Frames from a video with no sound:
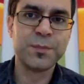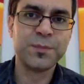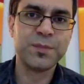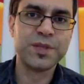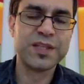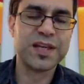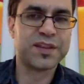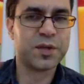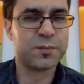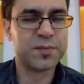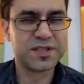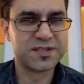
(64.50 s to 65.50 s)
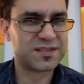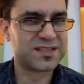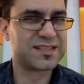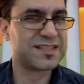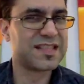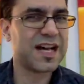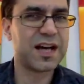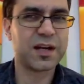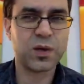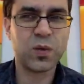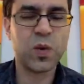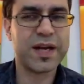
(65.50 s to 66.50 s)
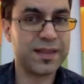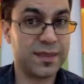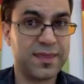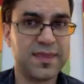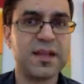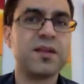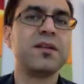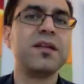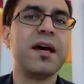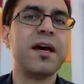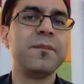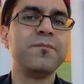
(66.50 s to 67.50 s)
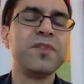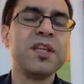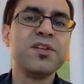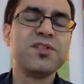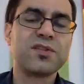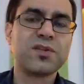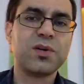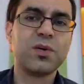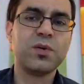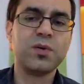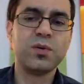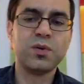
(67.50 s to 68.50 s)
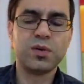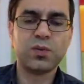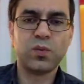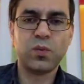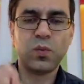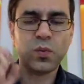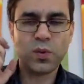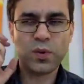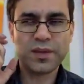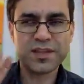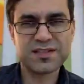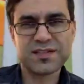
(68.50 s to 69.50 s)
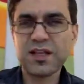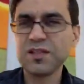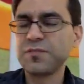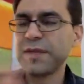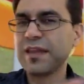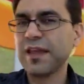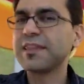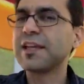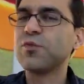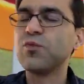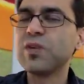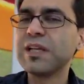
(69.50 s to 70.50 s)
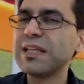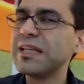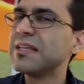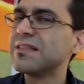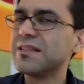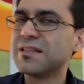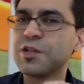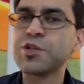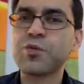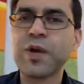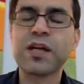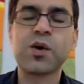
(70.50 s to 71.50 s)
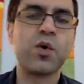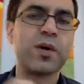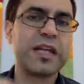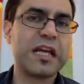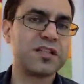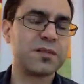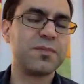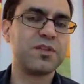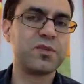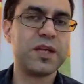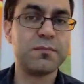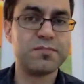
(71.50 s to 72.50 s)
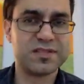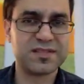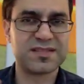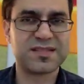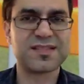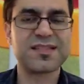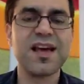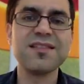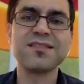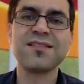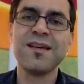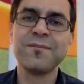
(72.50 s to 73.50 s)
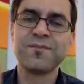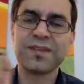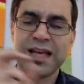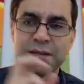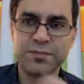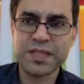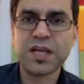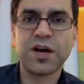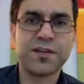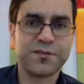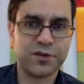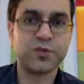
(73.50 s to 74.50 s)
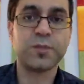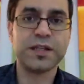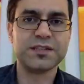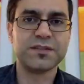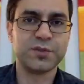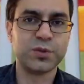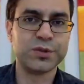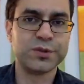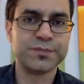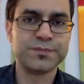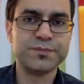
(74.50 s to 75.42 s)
but yet their business is not quite there yet. So this tells me that there really isn't a direct correlation between business success and being on the first place of Google,